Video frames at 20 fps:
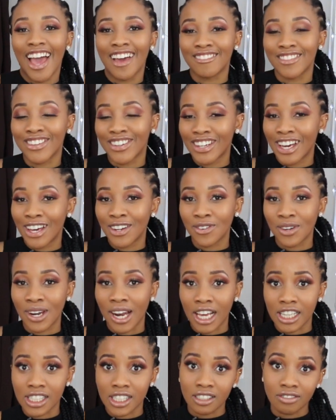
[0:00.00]
If you guys would
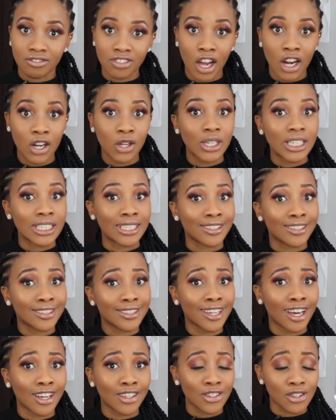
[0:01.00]
like to follow in
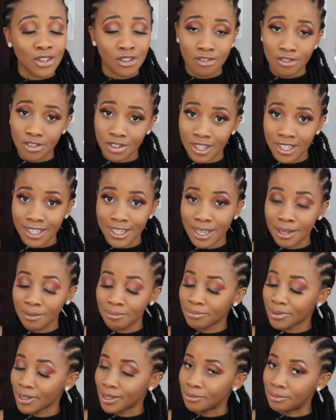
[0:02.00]
Tato's
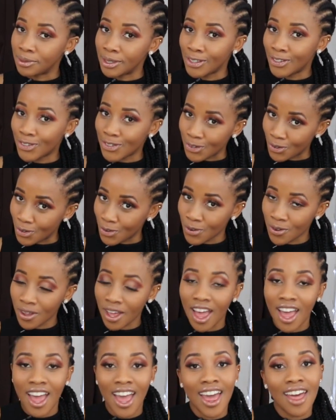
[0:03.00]
footsteps,
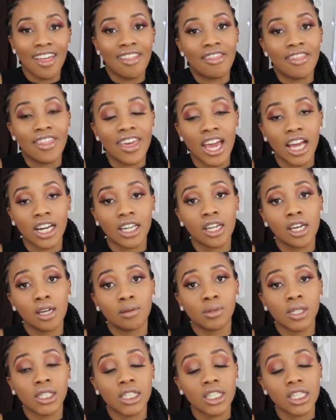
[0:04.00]
then
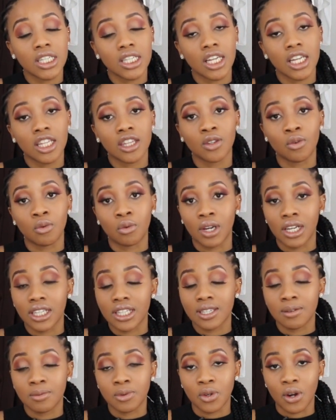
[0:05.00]
please hit the
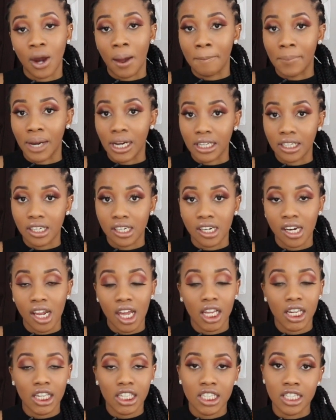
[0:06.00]
red subscribe
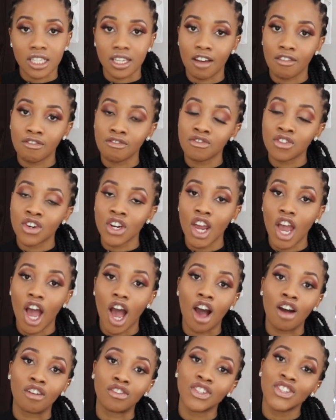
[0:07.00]
button. It is free
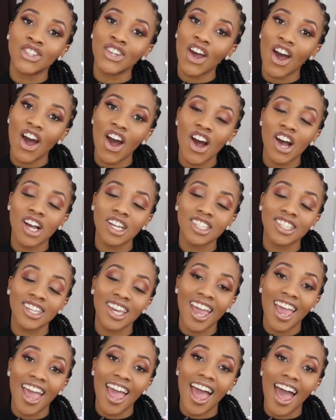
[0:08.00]
of charge.
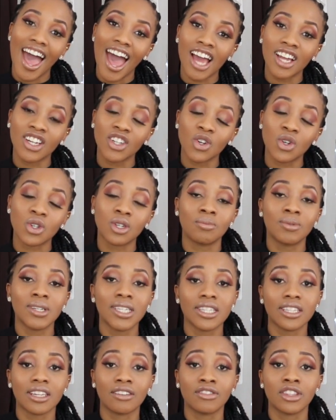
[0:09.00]
And also
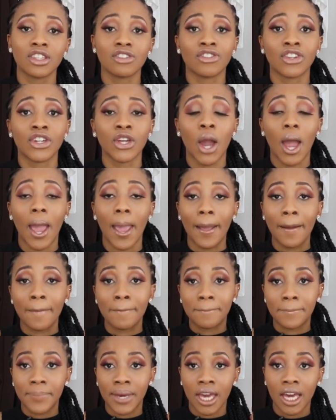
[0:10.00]
please give this video a
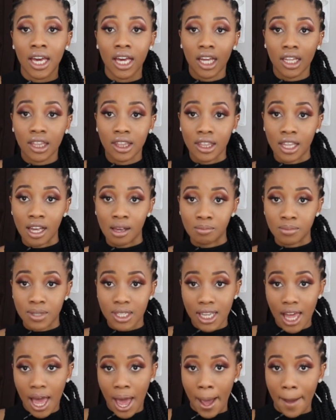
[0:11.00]
big
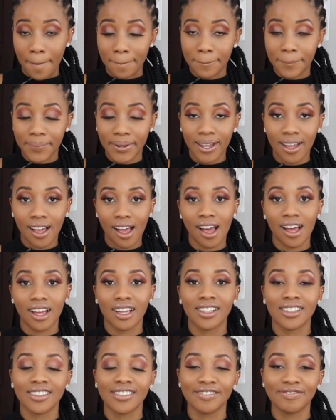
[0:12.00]
thumbs up.
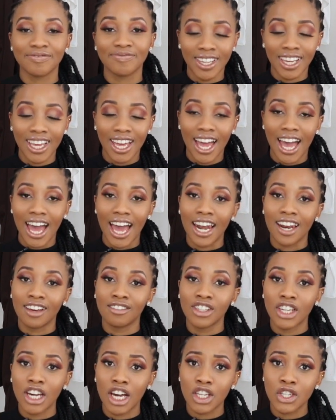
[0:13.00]
I
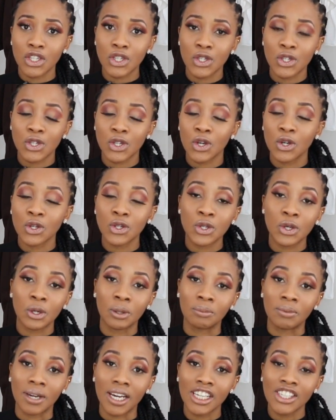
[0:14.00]
love you guys so
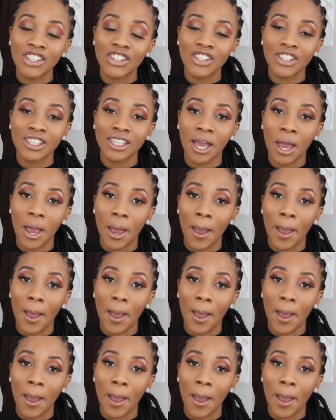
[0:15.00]
much.